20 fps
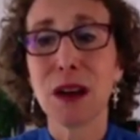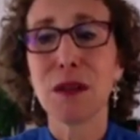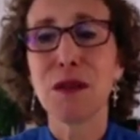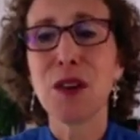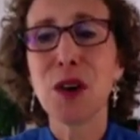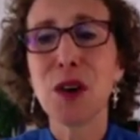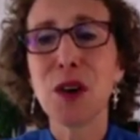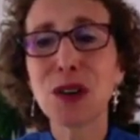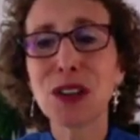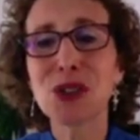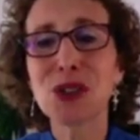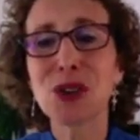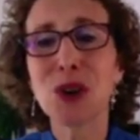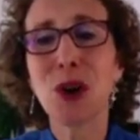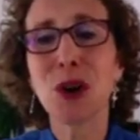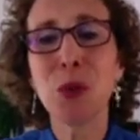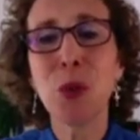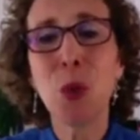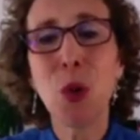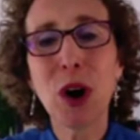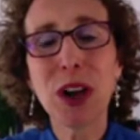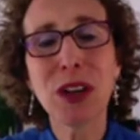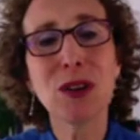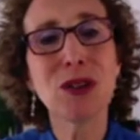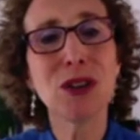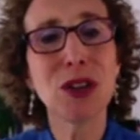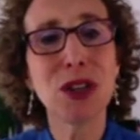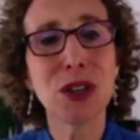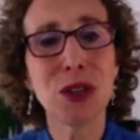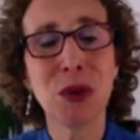Focus on what you're
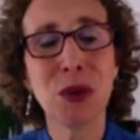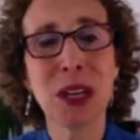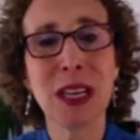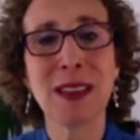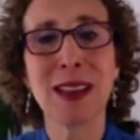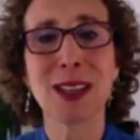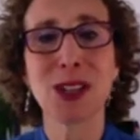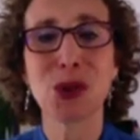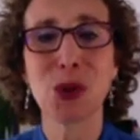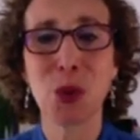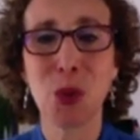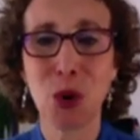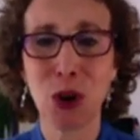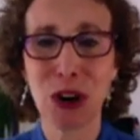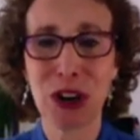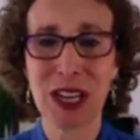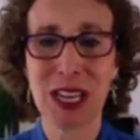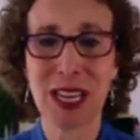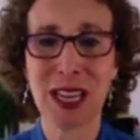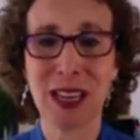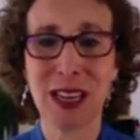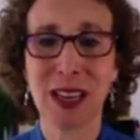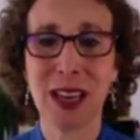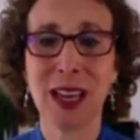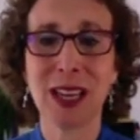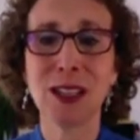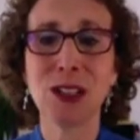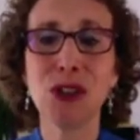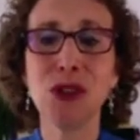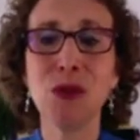doing that's working
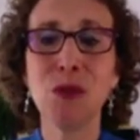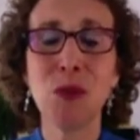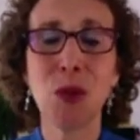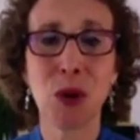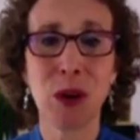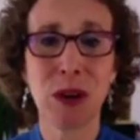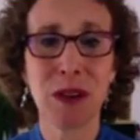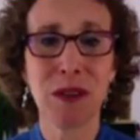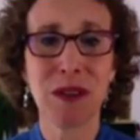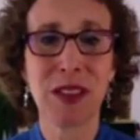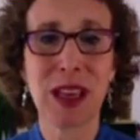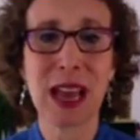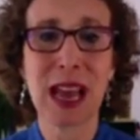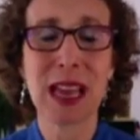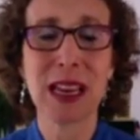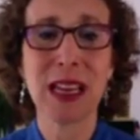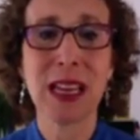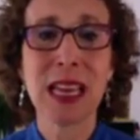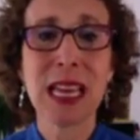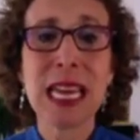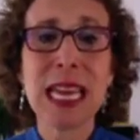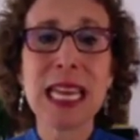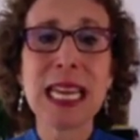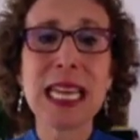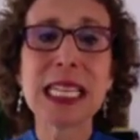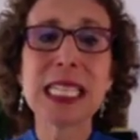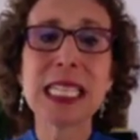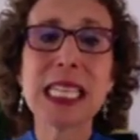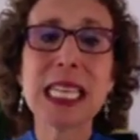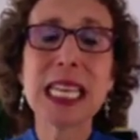and do more of that.
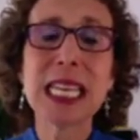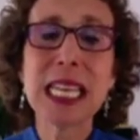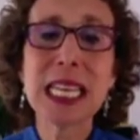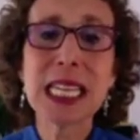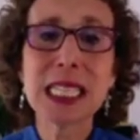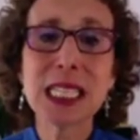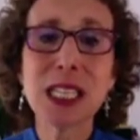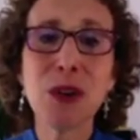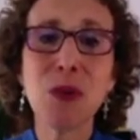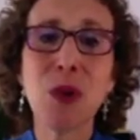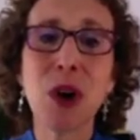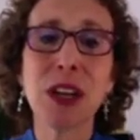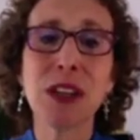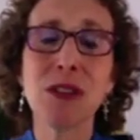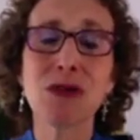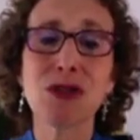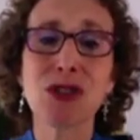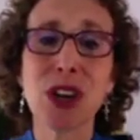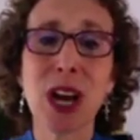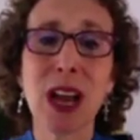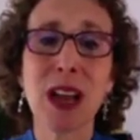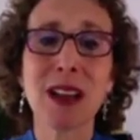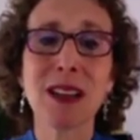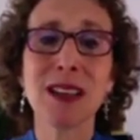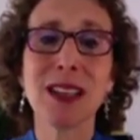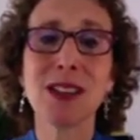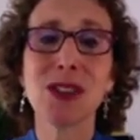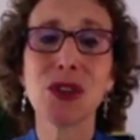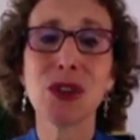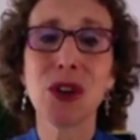It's easy when your child
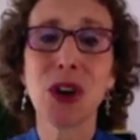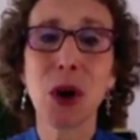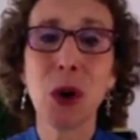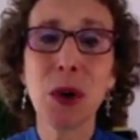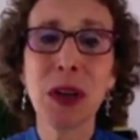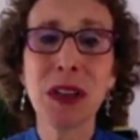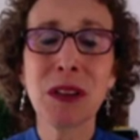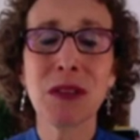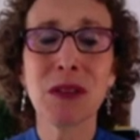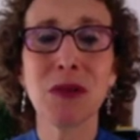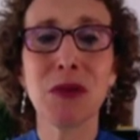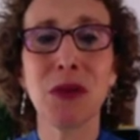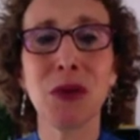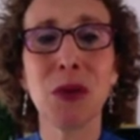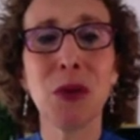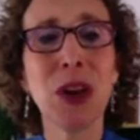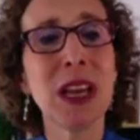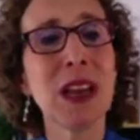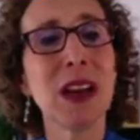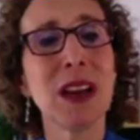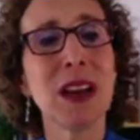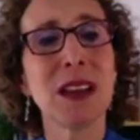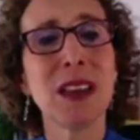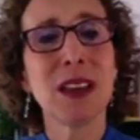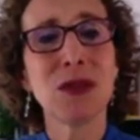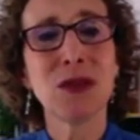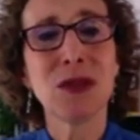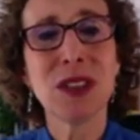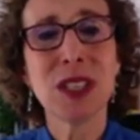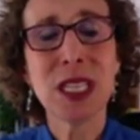is going through,
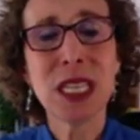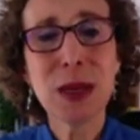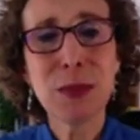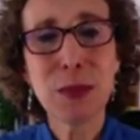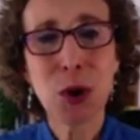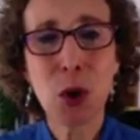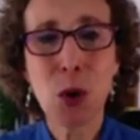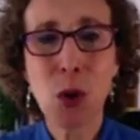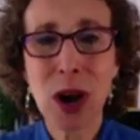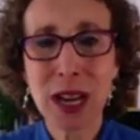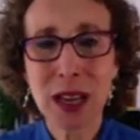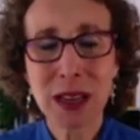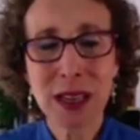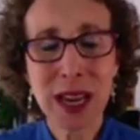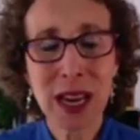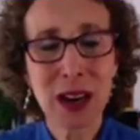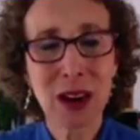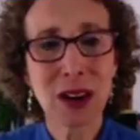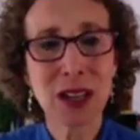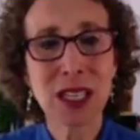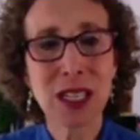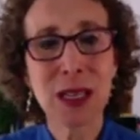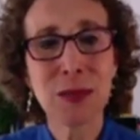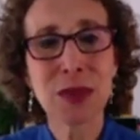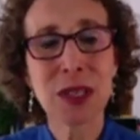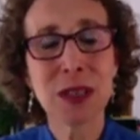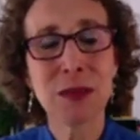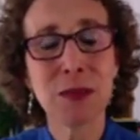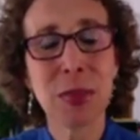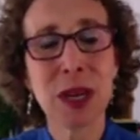you know, deep er, deep
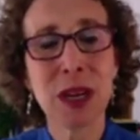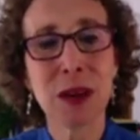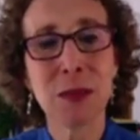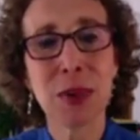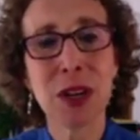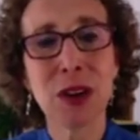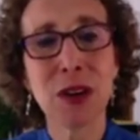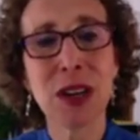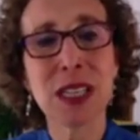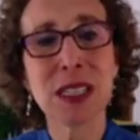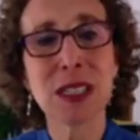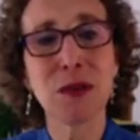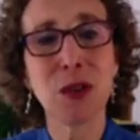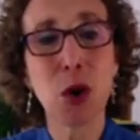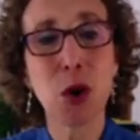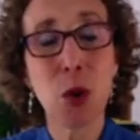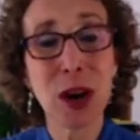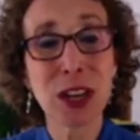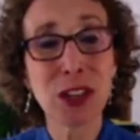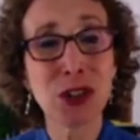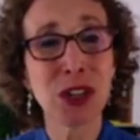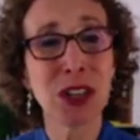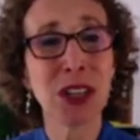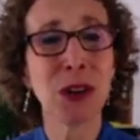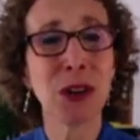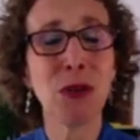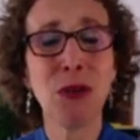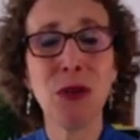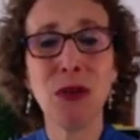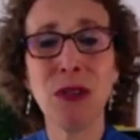periods of
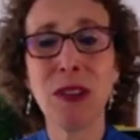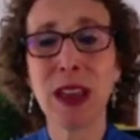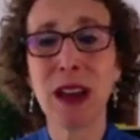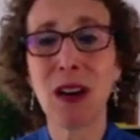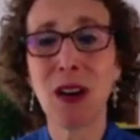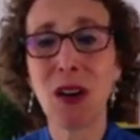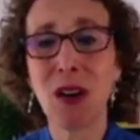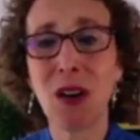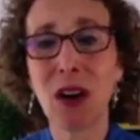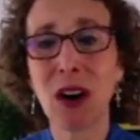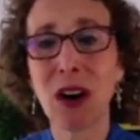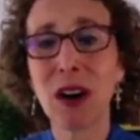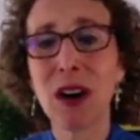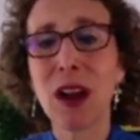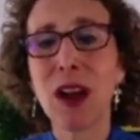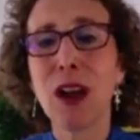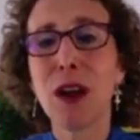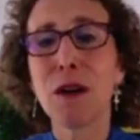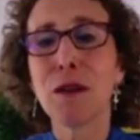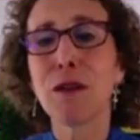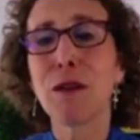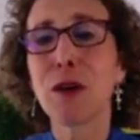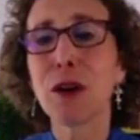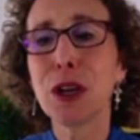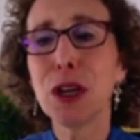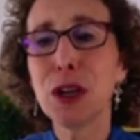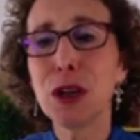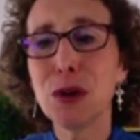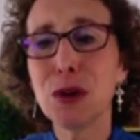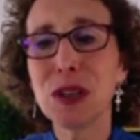questioning who they are for
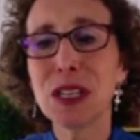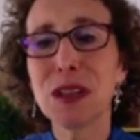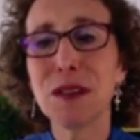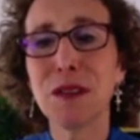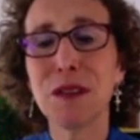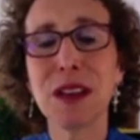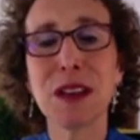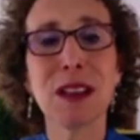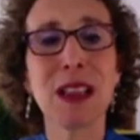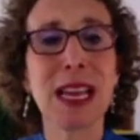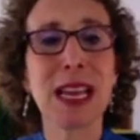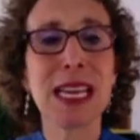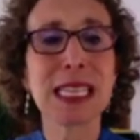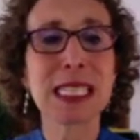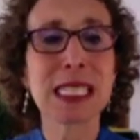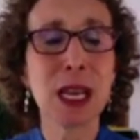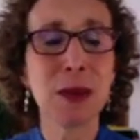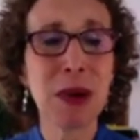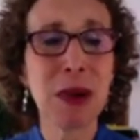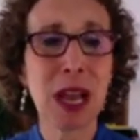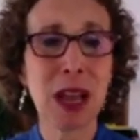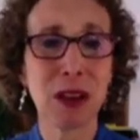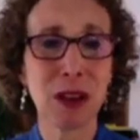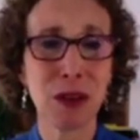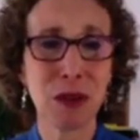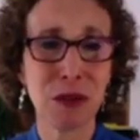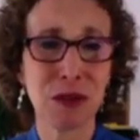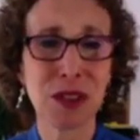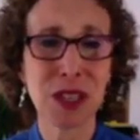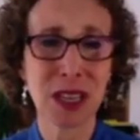you to feel like somehow
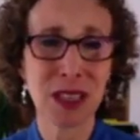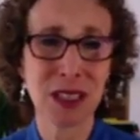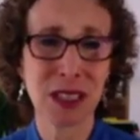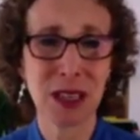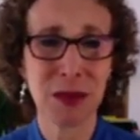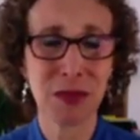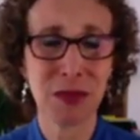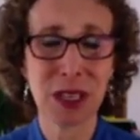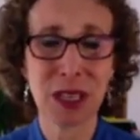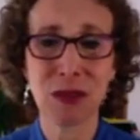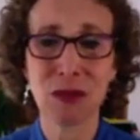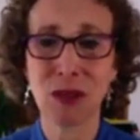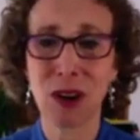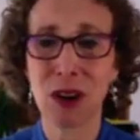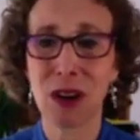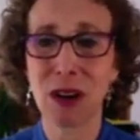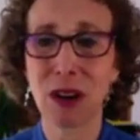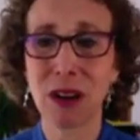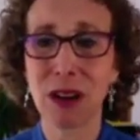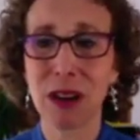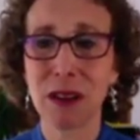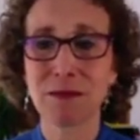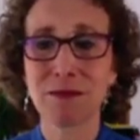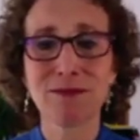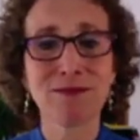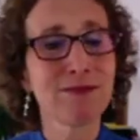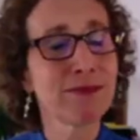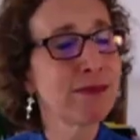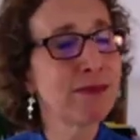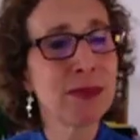you've done something wrong.
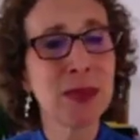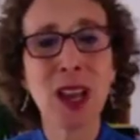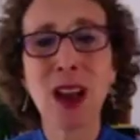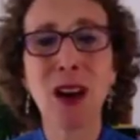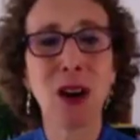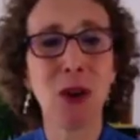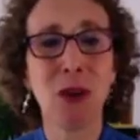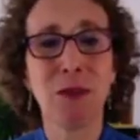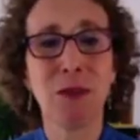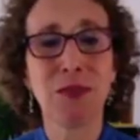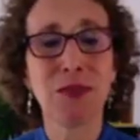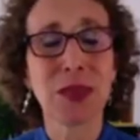No.